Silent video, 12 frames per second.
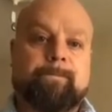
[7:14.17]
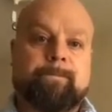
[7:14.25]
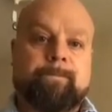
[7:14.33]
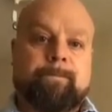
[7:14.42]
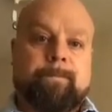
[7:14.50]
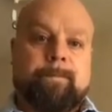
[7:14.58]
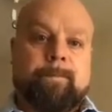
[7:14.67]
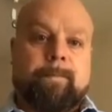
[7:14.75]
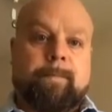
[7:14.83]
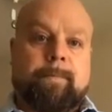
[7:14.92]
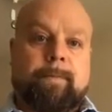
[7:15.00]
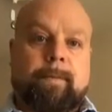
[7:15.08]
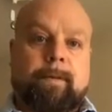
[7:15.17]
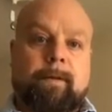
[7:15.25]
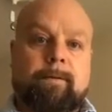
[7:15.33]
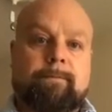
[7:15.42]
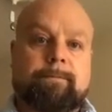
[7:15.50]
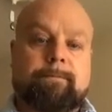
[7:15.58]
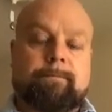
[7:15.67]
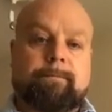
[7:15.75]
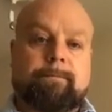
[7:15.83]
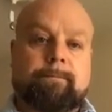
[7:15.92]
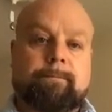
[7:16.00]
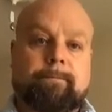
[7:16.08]

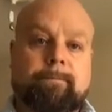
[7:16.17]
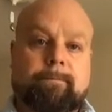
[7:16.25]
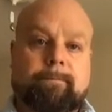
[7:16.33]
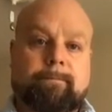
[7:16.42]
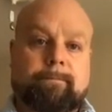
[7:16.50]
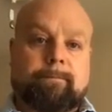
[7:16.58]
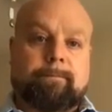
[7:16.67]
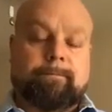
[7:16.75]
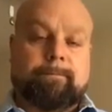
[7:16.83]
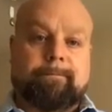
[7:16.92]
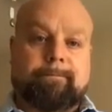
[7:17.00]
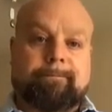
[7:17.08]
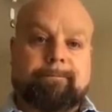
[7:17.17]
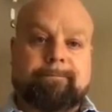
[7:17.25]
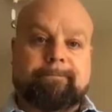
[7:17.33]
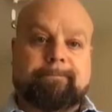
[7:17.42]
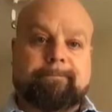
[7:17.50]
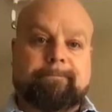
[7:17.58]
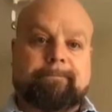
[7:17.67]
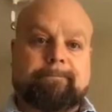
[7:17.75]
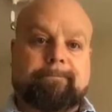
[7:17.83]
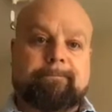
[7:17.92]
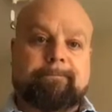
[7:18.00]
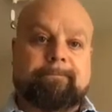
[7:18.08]

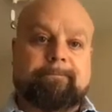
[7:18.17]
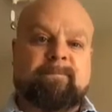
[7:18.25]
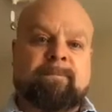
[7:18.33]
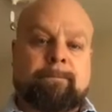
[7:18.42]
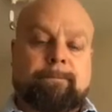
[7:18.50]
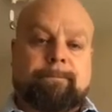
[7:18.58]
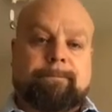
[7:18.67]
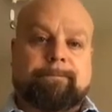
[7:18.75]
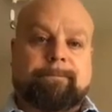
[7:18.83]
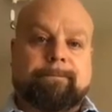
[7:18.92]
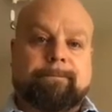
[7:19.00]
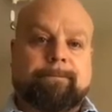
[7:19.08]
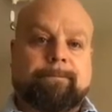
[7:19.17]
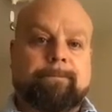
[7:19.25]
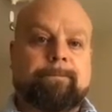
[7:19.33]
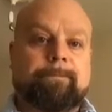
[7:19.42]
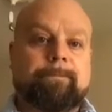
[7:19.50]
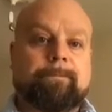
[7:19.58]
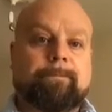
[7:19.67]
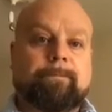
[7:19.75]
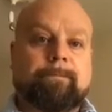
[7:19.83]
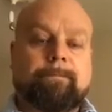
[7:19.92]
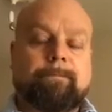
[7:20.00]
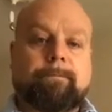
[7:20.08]

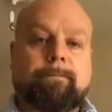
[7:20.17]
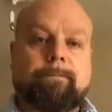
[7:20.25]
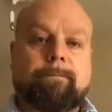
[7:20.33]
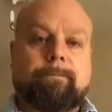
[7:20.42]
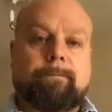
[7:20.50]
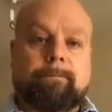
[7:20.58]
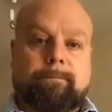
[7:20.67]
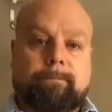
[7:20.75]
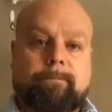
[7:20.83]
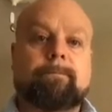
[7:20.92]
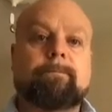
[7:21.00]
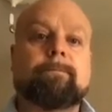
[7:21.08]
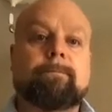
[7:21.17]
(silent)